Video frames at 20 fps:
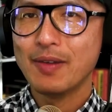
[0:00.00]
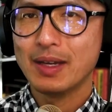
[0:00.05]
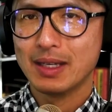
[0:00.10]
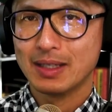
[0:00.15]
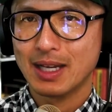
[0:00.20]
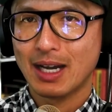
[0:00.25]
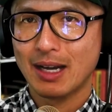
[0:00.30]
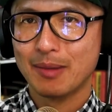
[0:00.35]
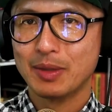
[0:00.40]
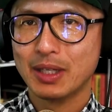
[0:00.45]

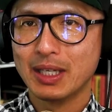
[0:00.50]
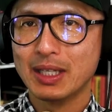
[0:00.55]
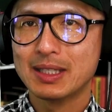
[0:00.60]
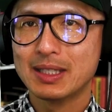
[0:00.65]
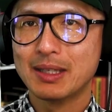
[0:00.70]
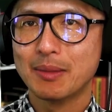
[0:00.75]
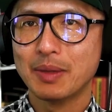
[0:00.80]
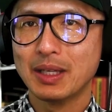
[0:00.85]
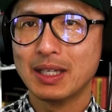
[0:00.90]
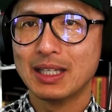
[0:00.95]
time to get
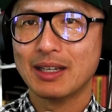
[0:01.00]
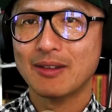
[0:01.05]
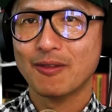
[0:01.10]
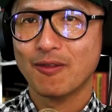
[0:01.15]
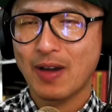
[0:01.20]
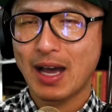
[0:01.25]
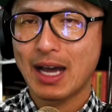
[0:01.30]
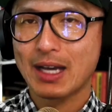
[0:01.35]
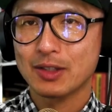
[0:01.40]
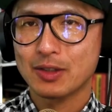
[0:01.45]
something done
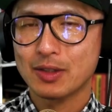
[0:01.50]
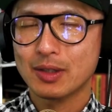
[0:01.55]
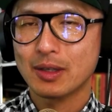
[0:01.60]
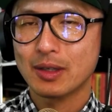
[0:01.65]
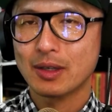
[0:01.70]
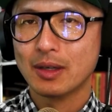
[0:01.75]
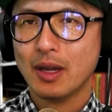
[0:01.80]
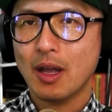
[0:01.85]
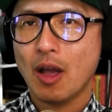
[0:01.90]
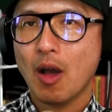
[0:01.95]
faster
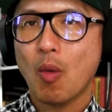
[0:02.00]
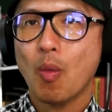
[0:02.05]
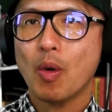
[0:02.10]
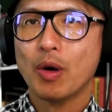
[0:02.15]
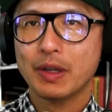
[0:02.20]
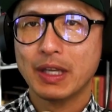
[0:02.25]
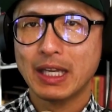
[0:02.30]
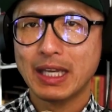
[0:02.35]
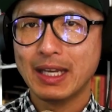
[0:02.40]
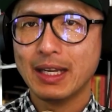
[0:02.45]
while
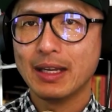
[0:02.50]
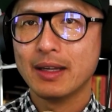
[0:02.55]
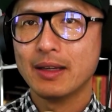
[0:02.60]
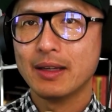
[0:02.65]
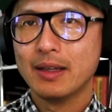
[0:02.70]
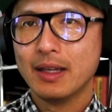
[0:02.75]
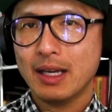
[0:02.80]
getting